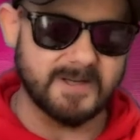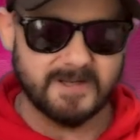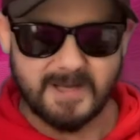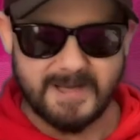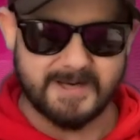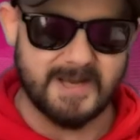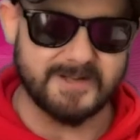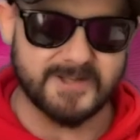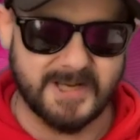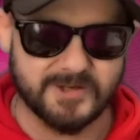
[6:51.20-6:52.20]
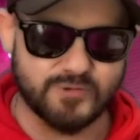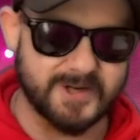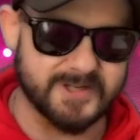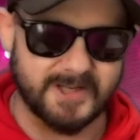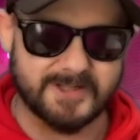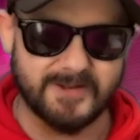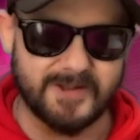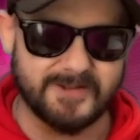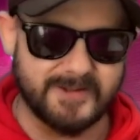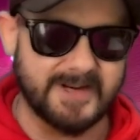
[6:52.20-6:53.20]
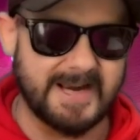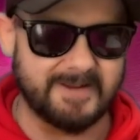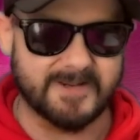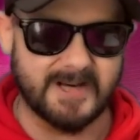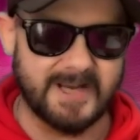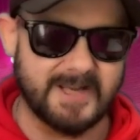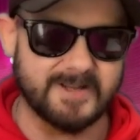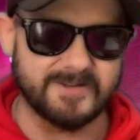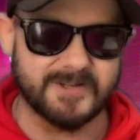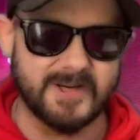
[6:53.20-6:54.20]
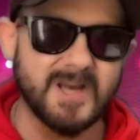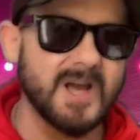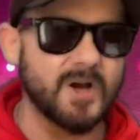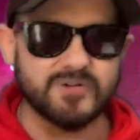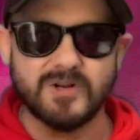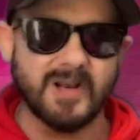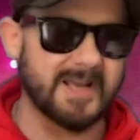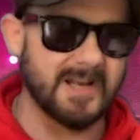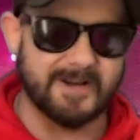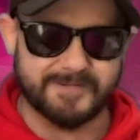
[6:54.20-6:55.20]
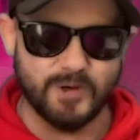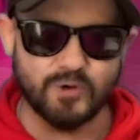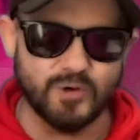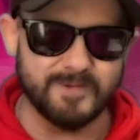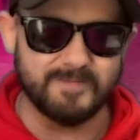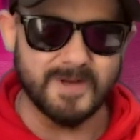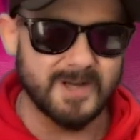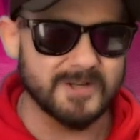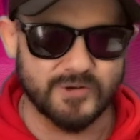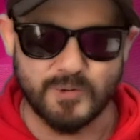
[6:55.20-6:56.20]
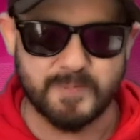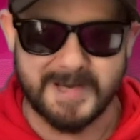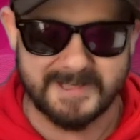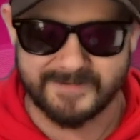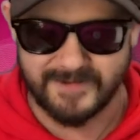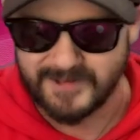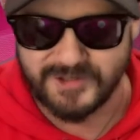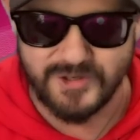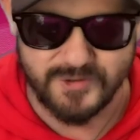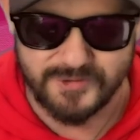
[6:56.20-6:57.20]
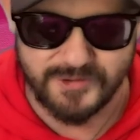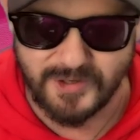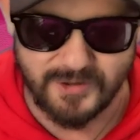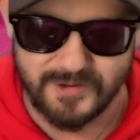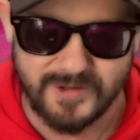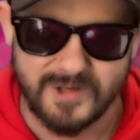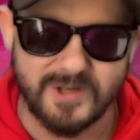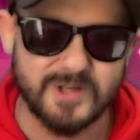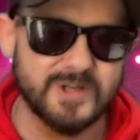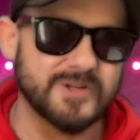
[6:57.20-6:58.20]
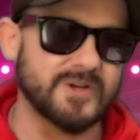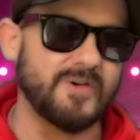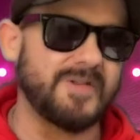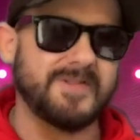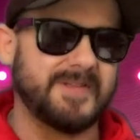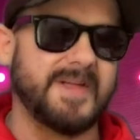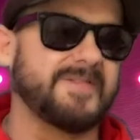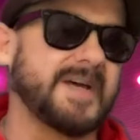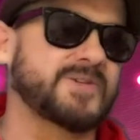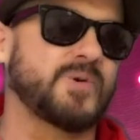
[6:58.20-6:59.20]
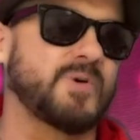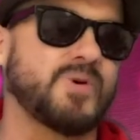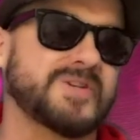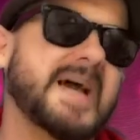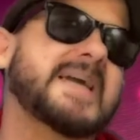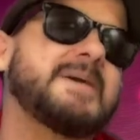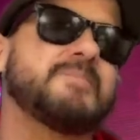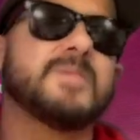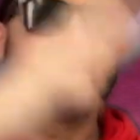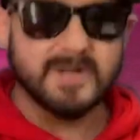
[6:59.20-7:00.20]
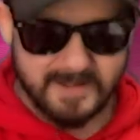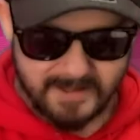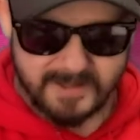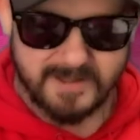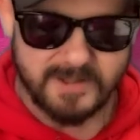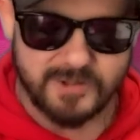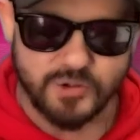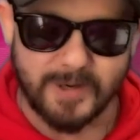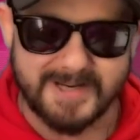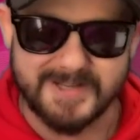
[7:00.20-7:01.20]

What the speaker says: and teach wrestling to the native Canadians. And it was really like a feel-good sort of piece for the news, you know? So that's what it was. Achim joined us